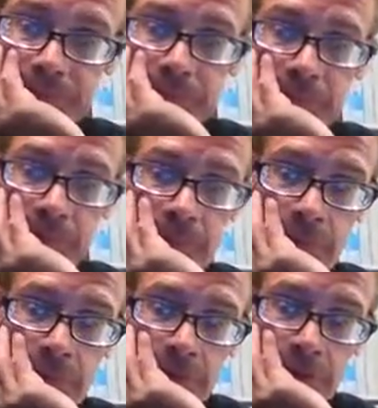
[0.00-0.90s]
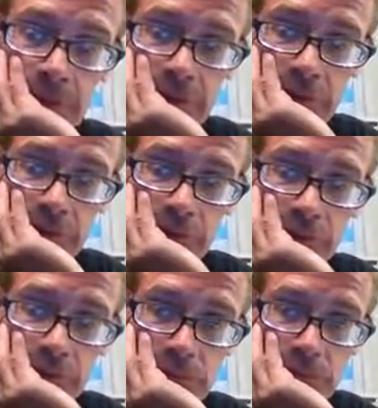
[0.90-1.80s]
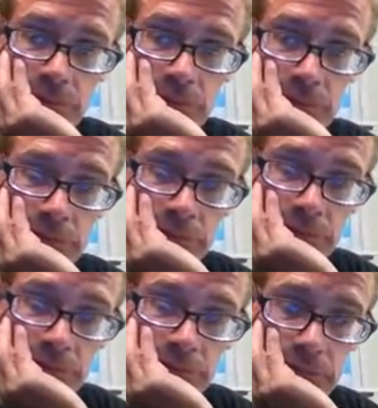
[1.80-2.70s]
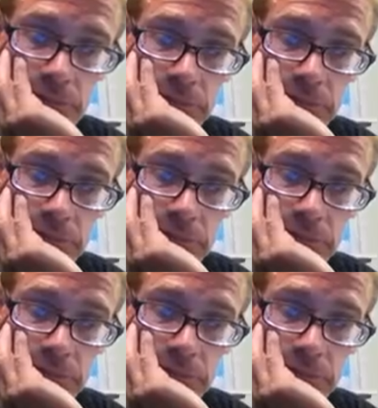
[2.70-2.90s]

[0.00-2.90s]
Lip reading: [no speech]